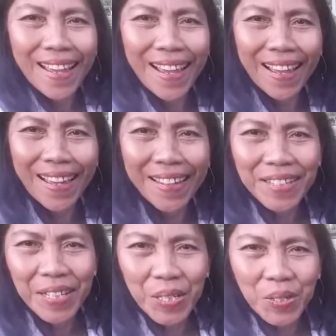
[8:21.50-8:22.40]
and
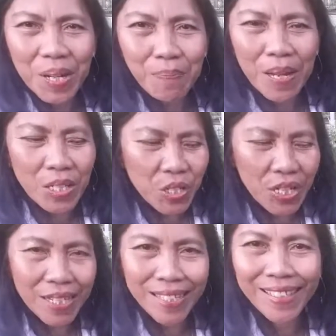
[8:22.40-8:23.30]
the creeping
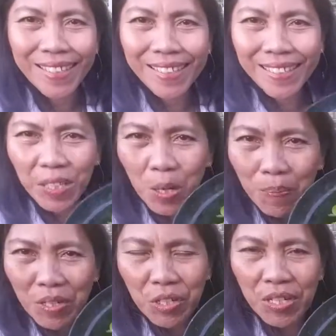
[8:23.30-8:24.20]
jenny.
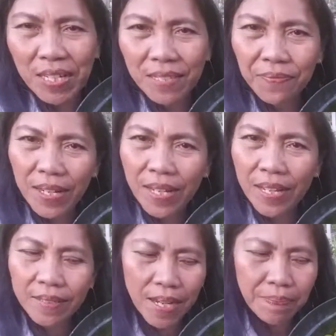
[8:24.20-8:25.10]
Creeping jenny is very
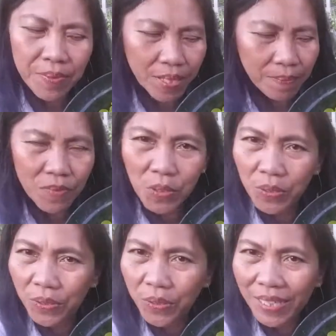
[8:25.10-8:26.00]
adaptive
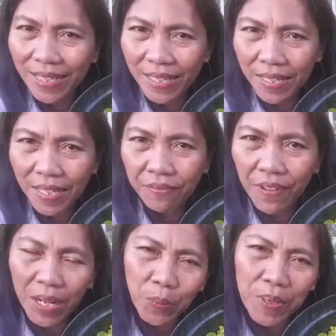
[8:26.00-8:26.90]
to any
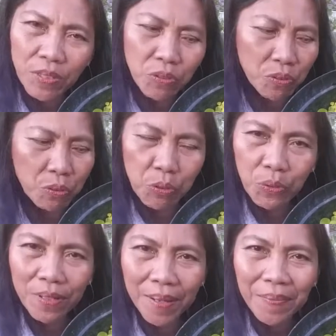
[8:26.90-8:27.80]
environment you
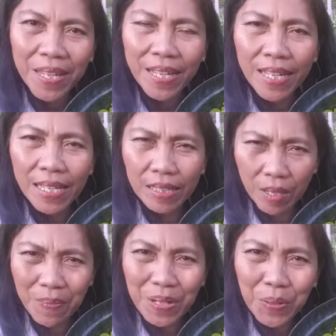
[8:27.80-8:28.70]
grow them. It
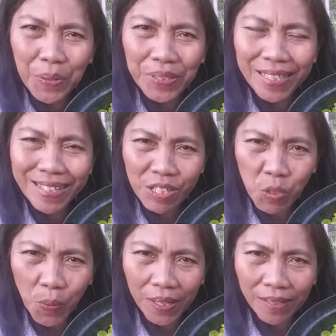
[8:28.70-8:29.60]
can be grown in the
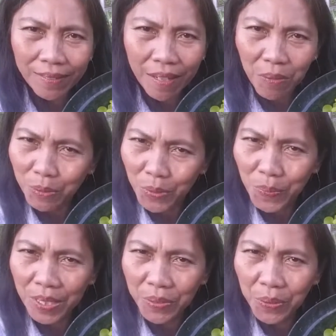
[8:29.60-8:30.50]
soil. It can also
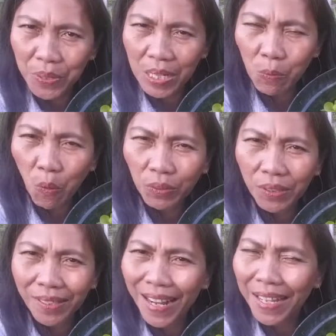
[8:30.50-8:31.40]
be grown in
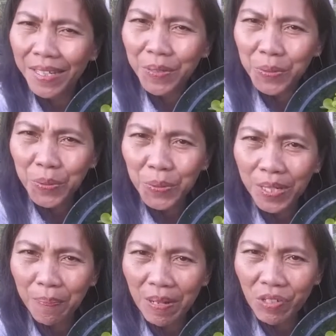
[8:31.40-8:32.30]
water. I grew
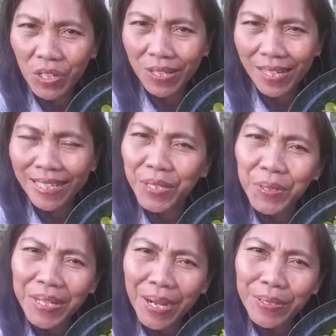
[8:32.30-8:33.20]
creeping jenny in the
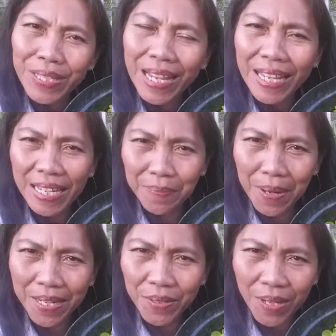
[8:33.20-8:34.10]
greenhouse in
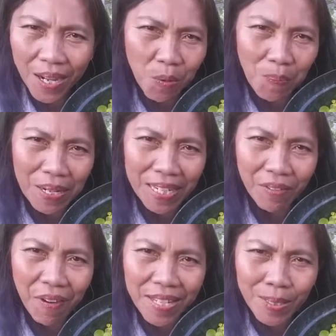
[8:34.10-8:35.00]
my aquaponic
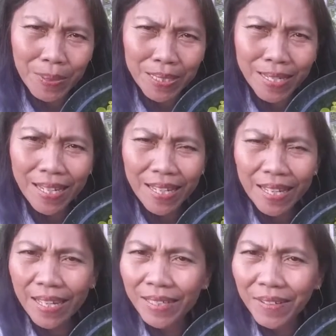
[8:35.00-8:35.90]
raised bed,
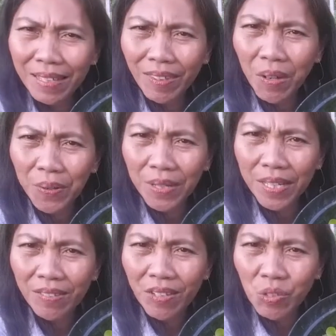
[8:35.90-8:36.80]
and right now
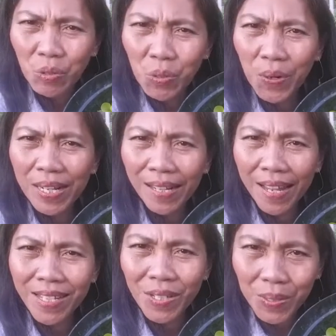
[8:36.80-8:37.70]
it is growing
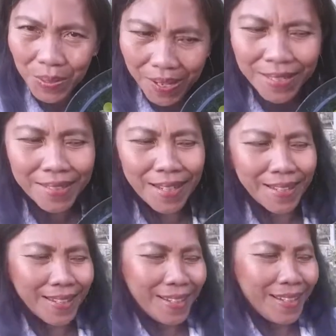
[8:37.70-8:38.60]
like
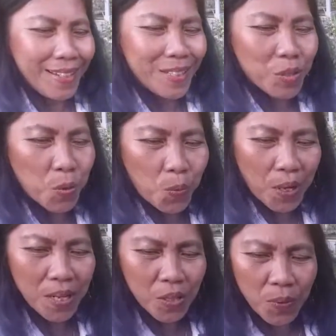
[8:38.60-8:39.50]
crazy. So
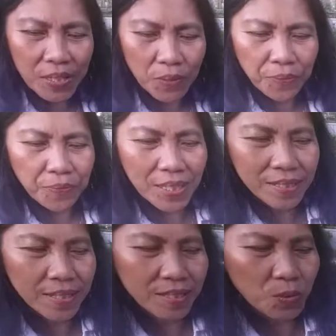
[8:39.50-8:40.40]
we're going to
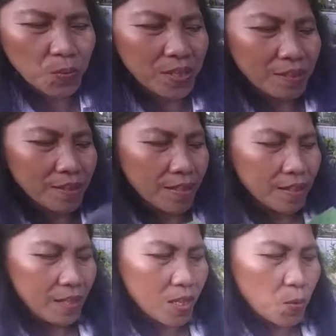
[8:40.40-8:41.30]
feed this with
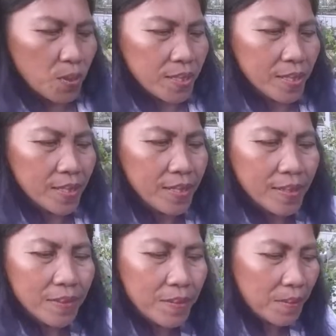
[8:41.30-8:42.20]
liquid
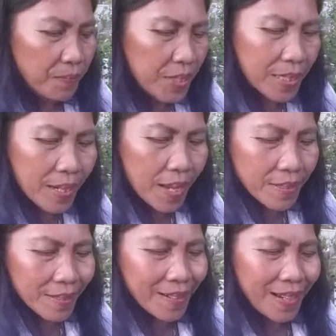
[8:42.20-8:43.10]

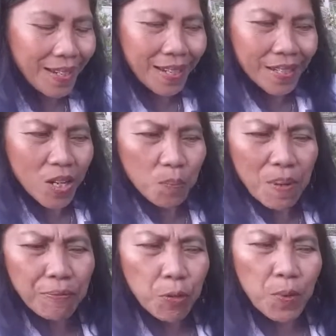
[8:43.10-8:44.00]
fertilizer. Now,
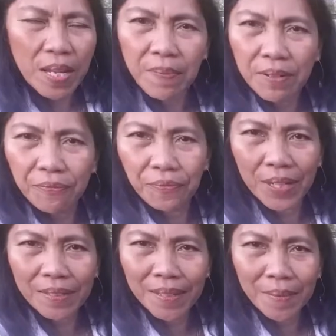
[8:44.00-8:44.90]
before we even
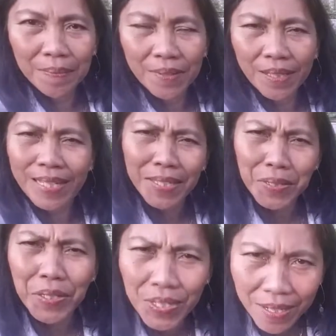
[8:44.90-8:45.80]
feed them, let's
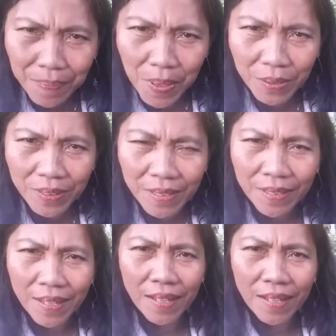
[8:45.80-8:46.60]
understand about the